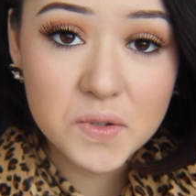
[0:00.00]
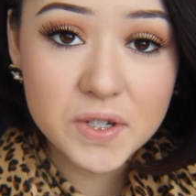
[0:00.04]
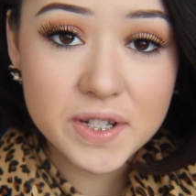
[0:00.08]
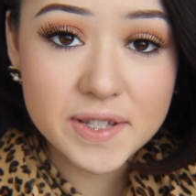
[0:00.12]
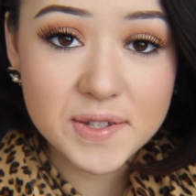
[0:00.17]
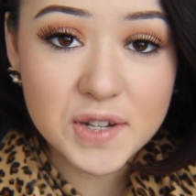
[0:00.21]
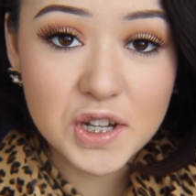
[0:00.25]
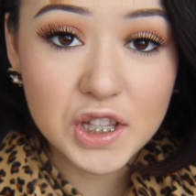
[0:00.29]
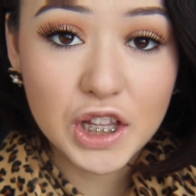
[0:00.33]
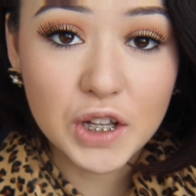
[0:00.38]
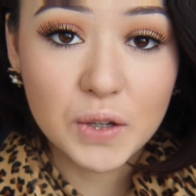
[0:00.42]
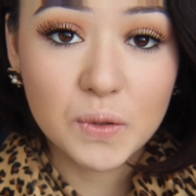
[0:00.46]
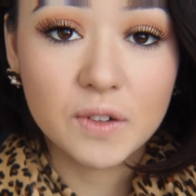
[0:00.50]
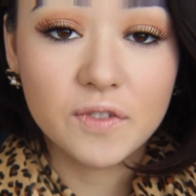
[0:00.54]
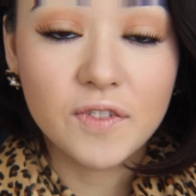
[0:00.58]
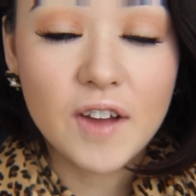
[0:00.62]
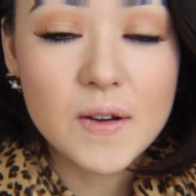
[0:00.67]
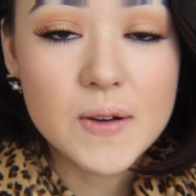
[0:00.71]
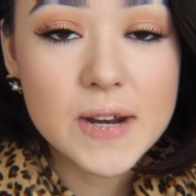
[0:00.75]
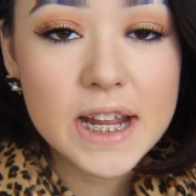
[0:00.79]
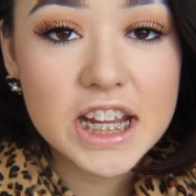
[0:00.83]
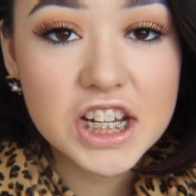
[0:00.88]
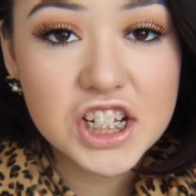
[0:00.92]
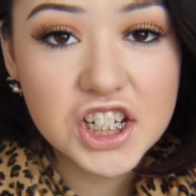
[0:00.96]
which is their liquid
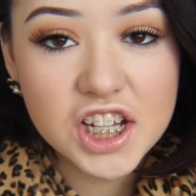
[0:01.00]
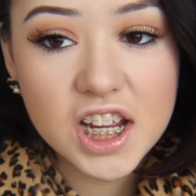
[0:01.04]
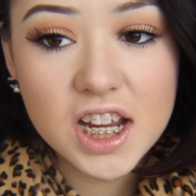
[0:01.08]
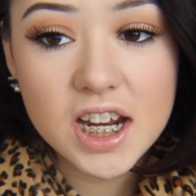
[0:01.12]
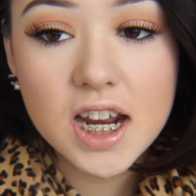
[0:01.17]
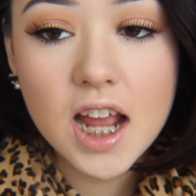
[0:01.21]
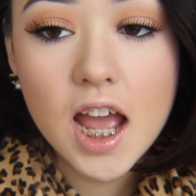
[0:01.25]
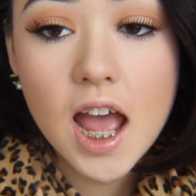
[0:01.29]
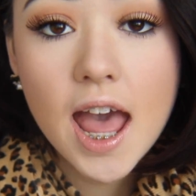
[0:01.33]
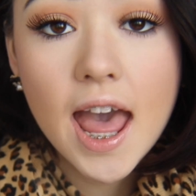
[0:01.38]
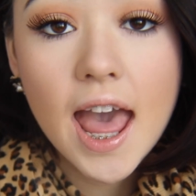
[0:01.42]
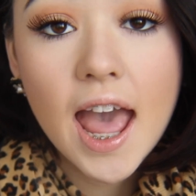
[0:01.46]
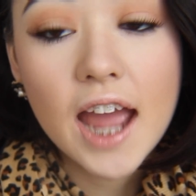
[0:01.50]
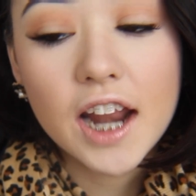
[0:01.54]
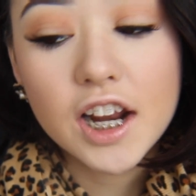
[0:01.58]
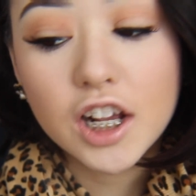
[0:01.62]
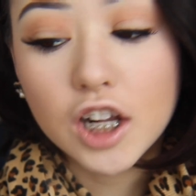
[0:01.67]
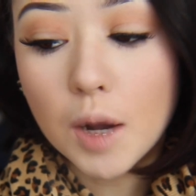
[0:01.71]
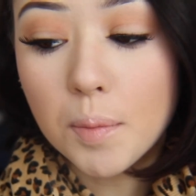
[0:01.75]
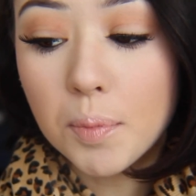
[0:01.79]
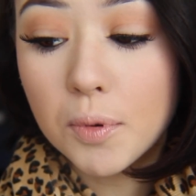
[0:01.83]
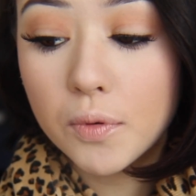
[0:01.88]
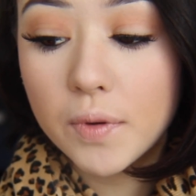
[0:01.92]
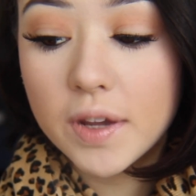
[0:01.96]
foundation, and
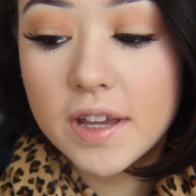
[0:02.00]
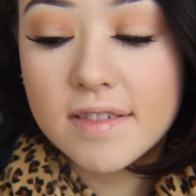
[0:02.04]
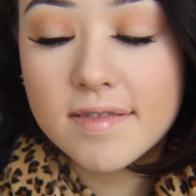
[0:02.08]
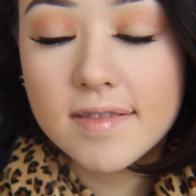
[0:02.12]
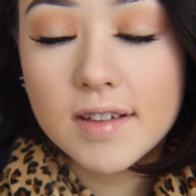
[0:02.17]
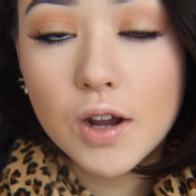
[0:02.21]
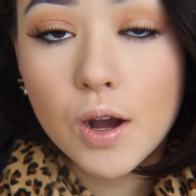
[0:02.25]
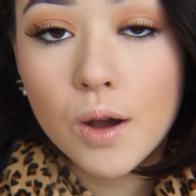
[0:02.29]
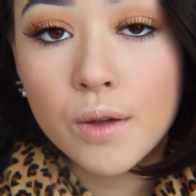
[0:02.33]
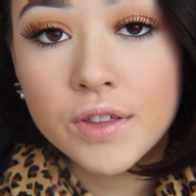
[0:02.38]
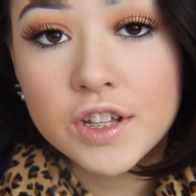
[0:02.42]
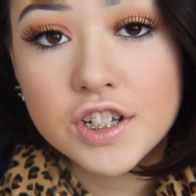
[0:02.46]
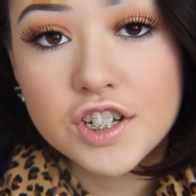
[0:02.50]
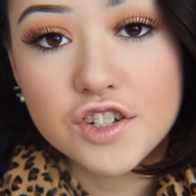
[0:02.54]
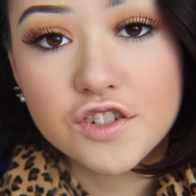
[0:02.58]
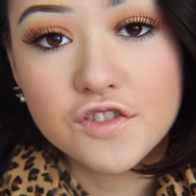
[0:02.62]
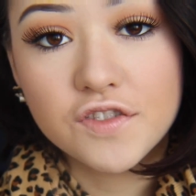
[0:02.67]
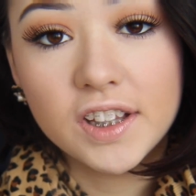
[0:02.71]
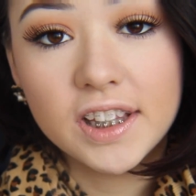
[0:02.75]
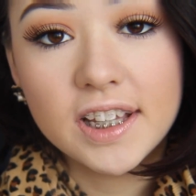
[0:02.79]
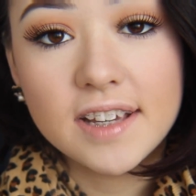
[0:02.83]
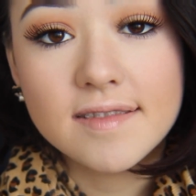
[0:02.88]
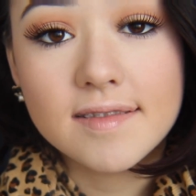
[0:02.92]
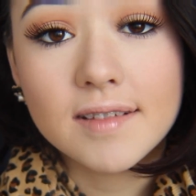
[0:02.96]
a couple weeks ago they just
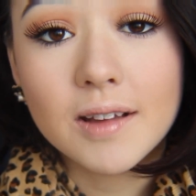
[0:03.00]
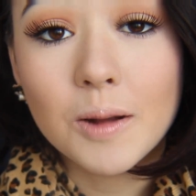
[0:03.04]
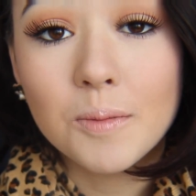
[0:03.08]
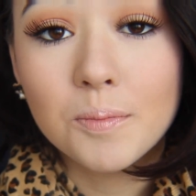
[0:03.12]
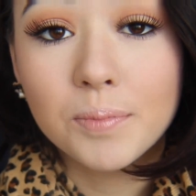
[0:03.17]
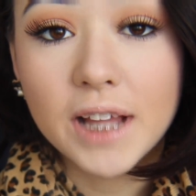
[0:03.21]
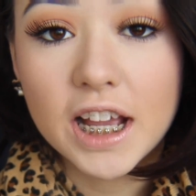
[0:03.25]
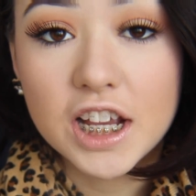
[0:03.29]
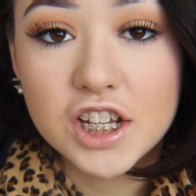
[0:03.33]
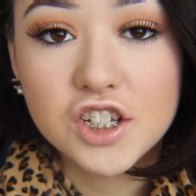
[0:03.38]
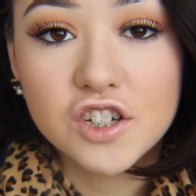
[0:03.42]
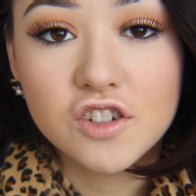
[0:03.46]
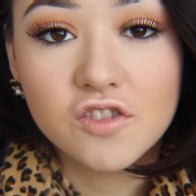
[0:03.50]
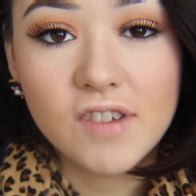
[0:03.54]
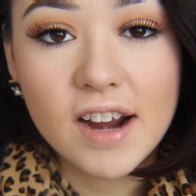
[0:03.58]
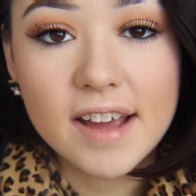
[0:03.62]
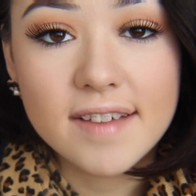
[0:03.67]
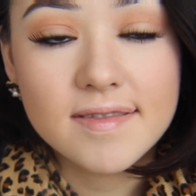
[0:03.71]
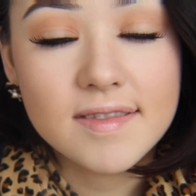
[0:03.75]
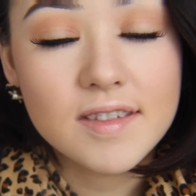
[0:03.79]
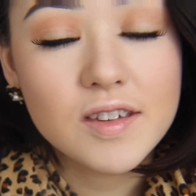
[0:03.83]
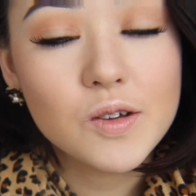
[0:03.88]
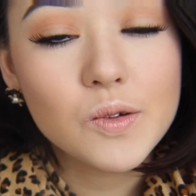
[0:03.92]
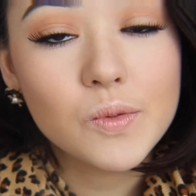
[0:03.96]
released Complexion
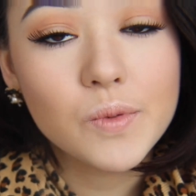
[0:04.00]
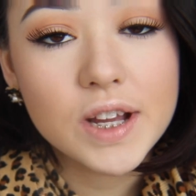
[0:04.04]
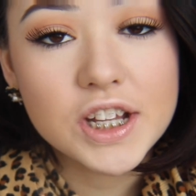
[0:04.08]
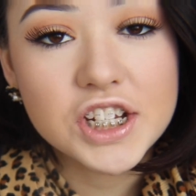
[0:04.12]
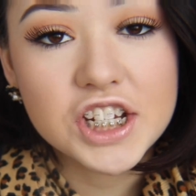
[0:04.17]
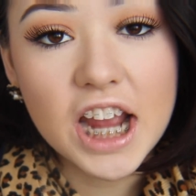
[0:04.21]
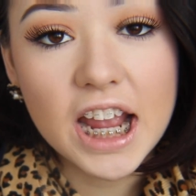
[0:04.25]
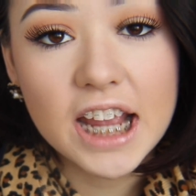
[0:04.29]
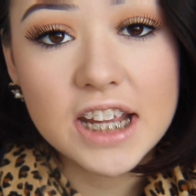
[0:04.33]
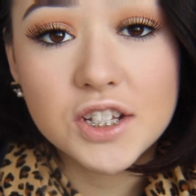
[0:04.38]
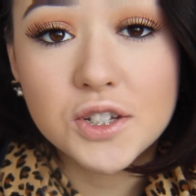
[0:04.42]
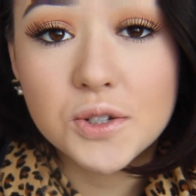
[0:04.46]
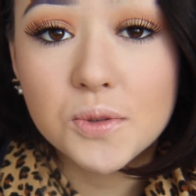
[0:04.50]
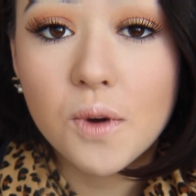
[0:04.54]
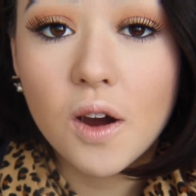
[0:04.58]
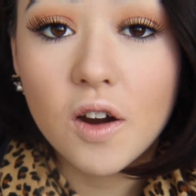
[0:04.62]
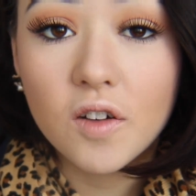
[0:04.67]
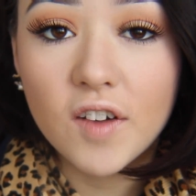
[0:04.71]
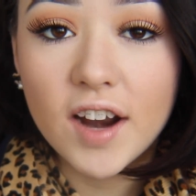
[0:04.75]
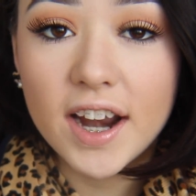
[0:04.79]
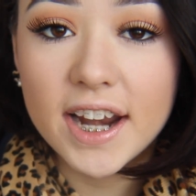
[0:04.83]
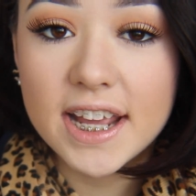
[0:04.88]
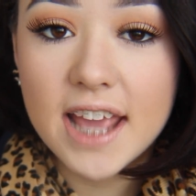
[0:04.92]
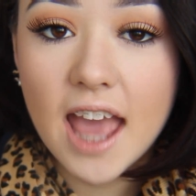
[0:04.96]
Rescue, which I do
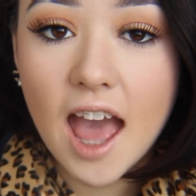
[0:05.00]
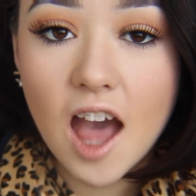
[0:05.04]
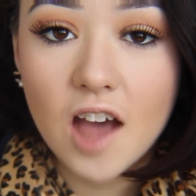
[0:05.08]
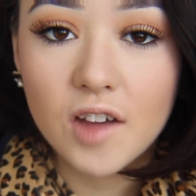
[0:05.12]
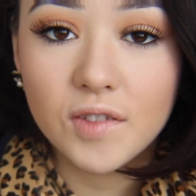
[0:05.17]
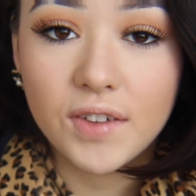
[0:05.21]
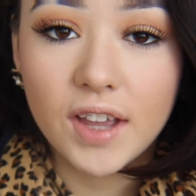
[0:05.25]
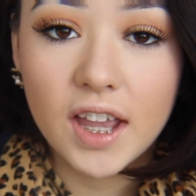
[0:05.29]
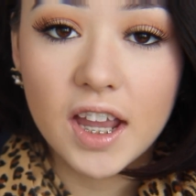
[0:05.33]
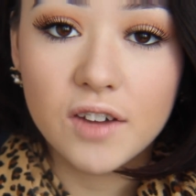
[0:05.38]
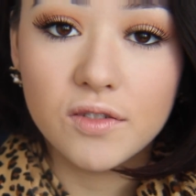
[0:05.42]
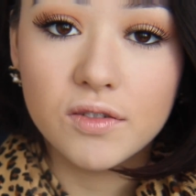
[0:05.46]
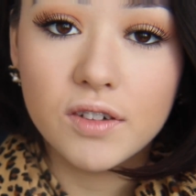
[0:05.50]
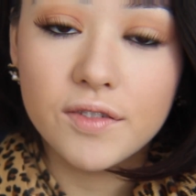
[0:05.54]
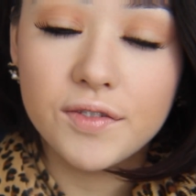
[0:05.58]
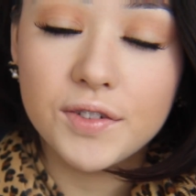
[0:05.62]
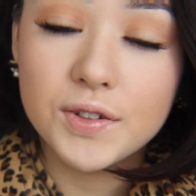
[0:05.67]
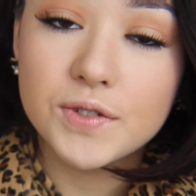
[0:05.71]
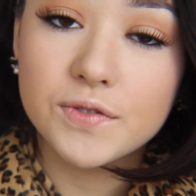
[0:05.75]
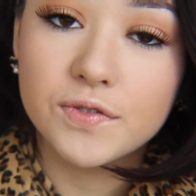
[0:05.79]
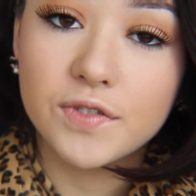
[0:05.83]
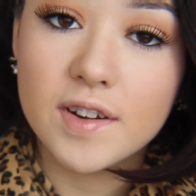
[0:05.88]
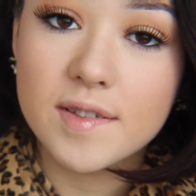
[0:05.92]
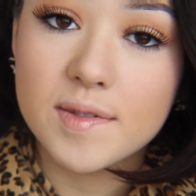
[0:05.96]
already have a
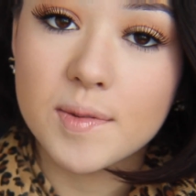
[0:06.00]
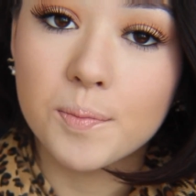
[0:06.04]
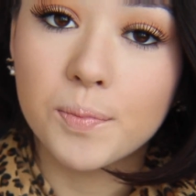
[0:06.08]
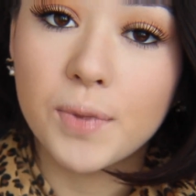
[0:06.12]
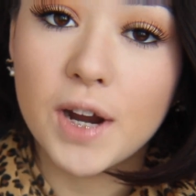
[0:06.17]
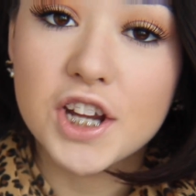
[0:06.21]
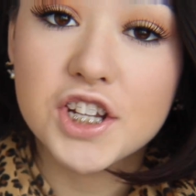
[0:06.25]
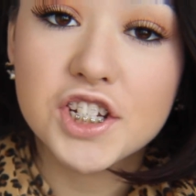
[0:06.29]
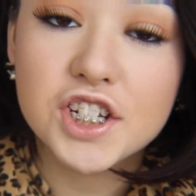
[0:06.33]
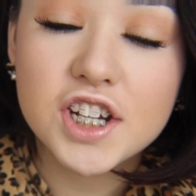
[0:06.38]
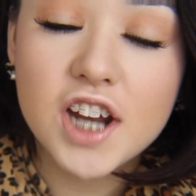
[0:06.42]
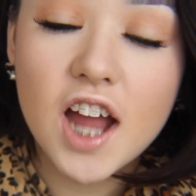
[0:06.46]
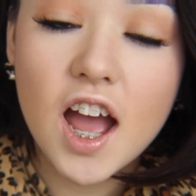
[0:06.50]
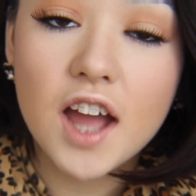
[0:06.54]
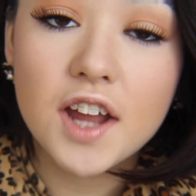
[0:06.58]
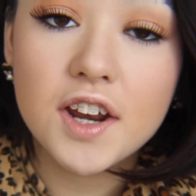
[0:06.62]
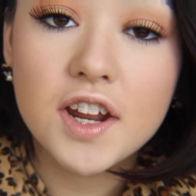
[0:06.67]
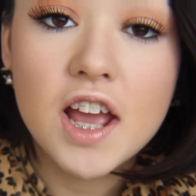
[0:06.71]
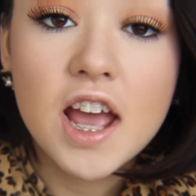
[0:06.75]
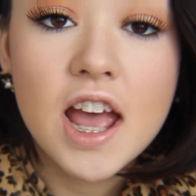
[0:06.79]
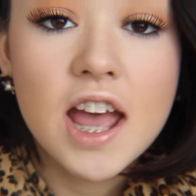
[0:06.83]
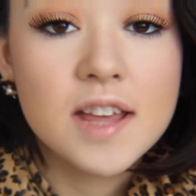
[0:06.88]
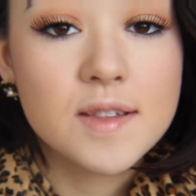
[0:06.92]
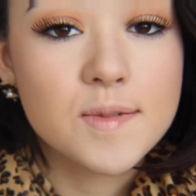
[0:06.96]
review and first impression
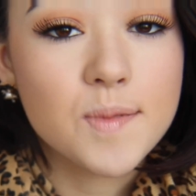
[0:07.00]
on.